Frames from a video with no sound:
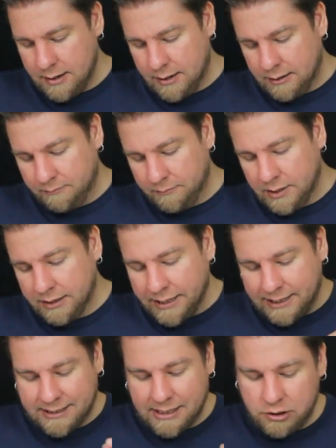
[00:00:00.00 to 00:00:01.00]
Um, and
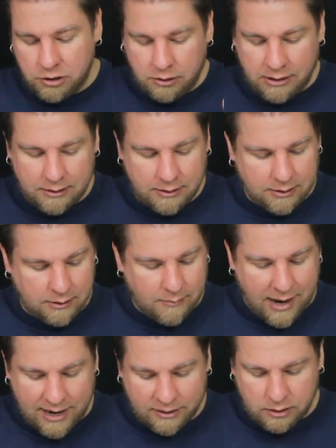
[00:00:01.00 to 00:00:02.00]
like I said, you do get
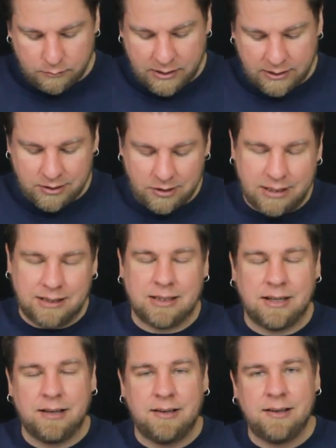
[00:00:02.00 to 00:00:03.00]
some action pieces. You
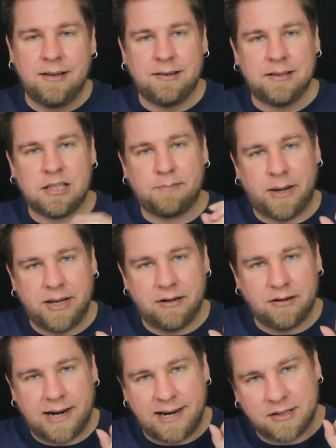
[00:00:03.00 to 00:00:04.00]
get the, the
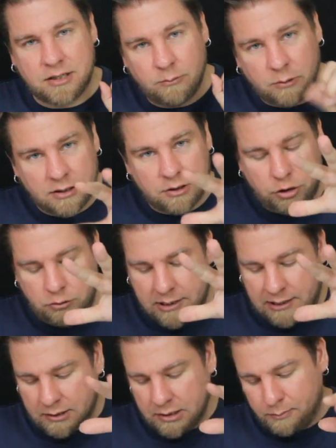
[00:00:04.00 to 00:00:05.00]
spider action where it
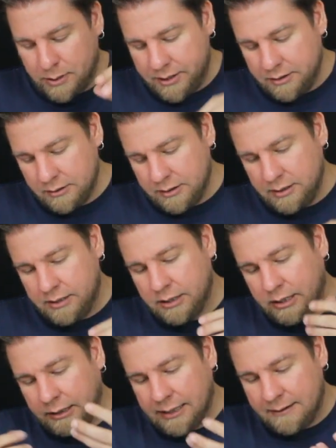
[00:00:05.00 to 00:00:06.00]
shoots out the spider and then
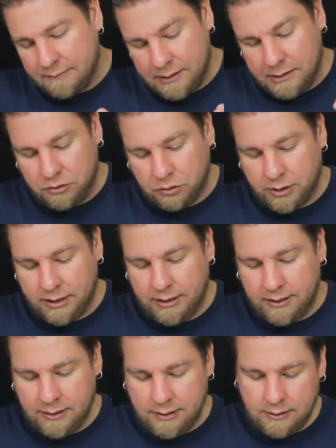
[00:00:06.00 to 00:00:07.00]
the collapsing
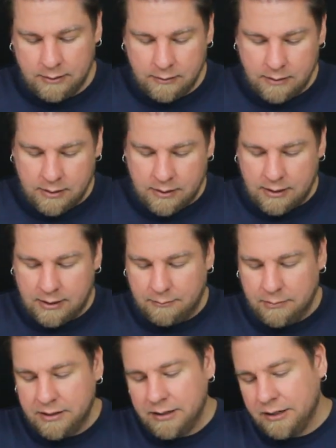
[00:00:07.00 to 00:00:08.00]
tree.
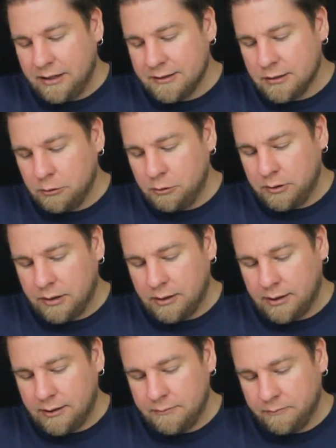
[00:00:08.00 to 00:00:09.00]
Um, and then also
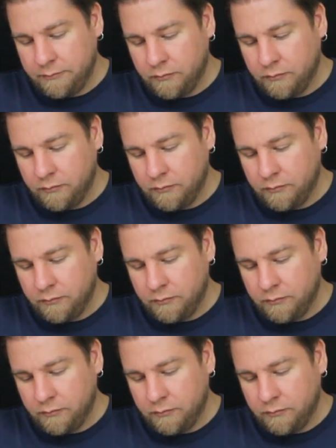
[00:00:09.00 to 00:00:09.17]
the